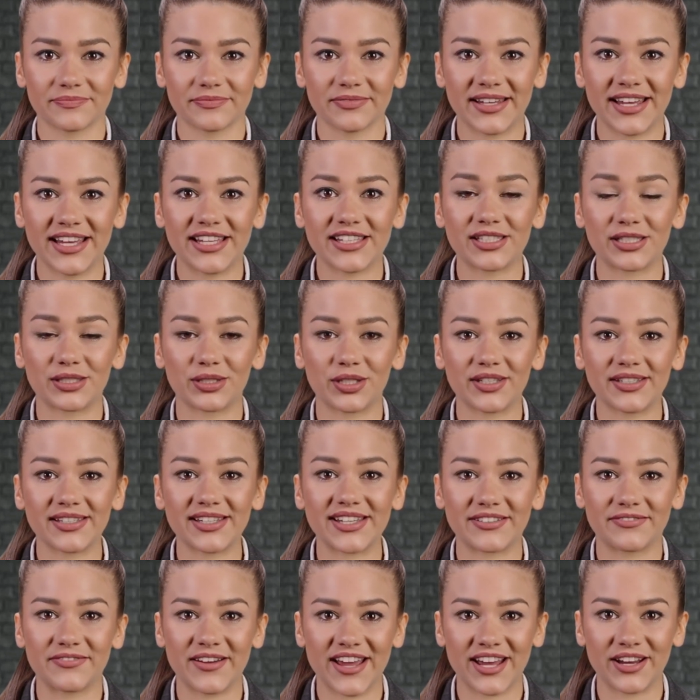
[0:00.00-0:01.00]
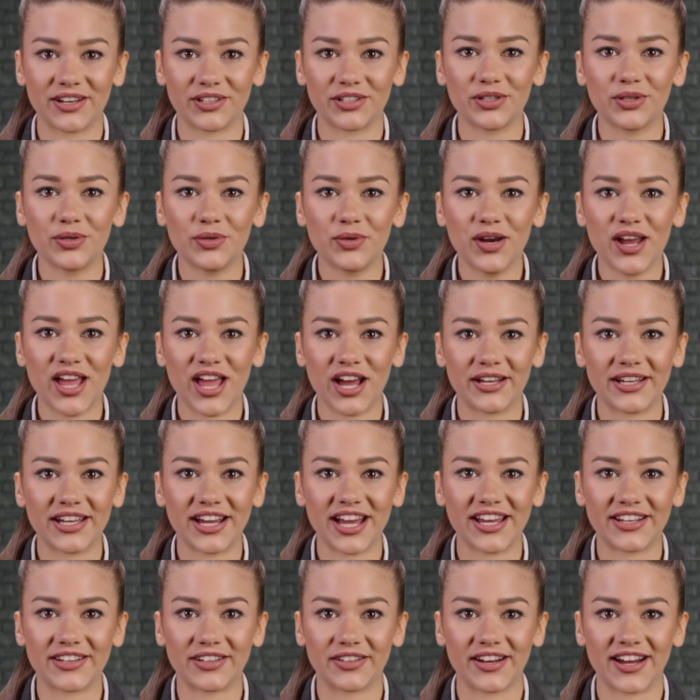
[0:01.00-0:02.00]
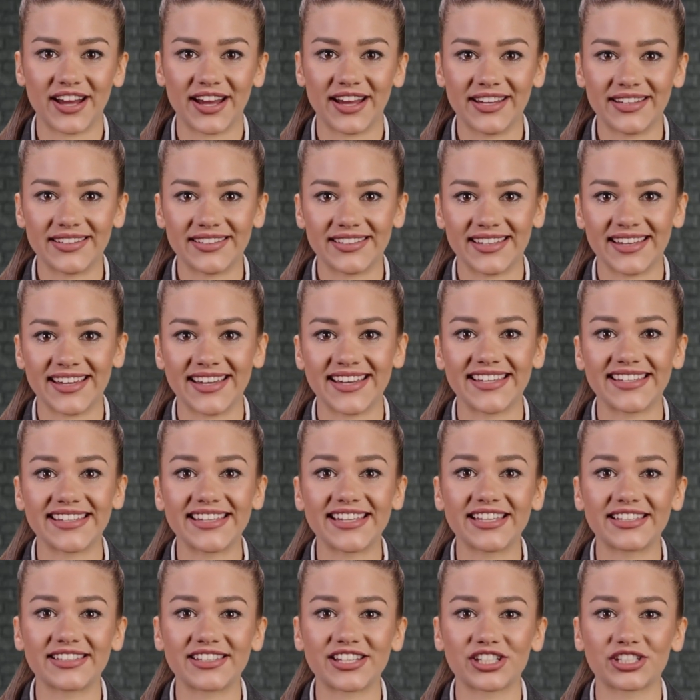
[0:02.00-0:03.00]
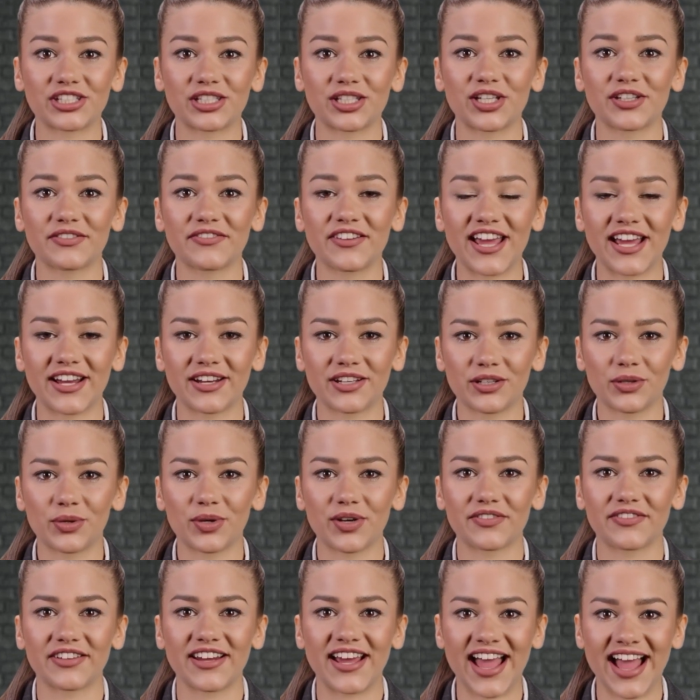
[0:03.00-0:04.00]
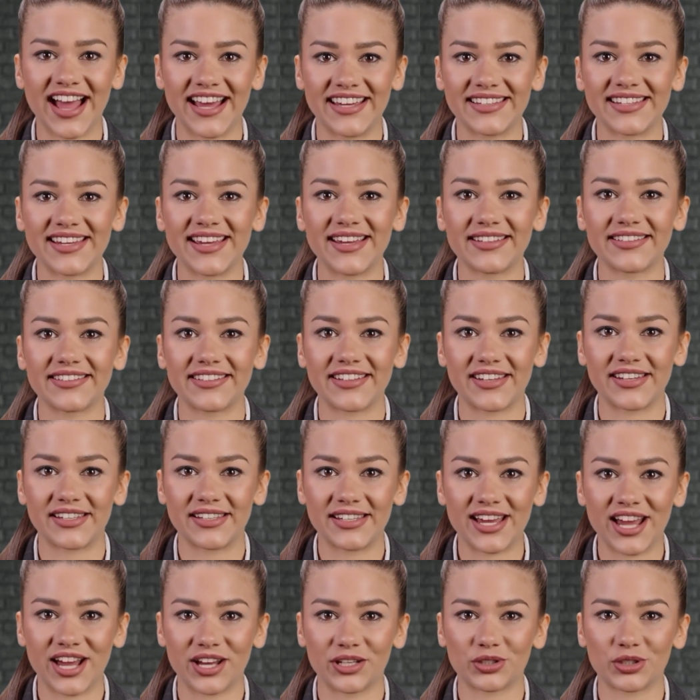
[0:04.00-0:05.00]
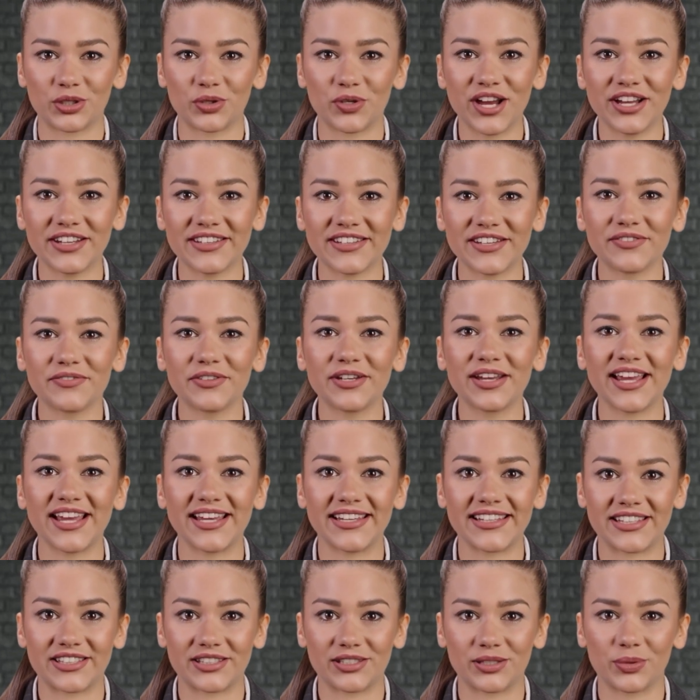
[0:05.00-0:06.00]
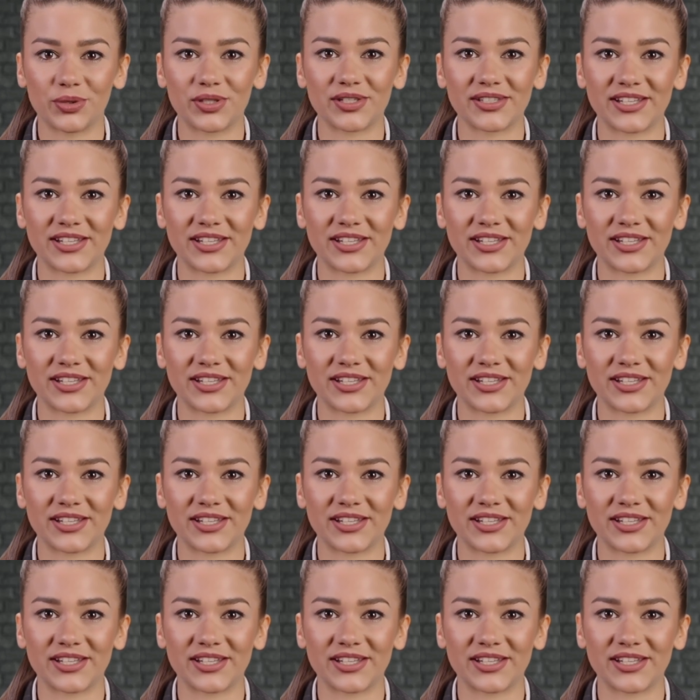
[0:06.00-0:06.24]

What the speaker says: Extrinsic value, on the other hand, is the additional value of an asset that is not directly related to its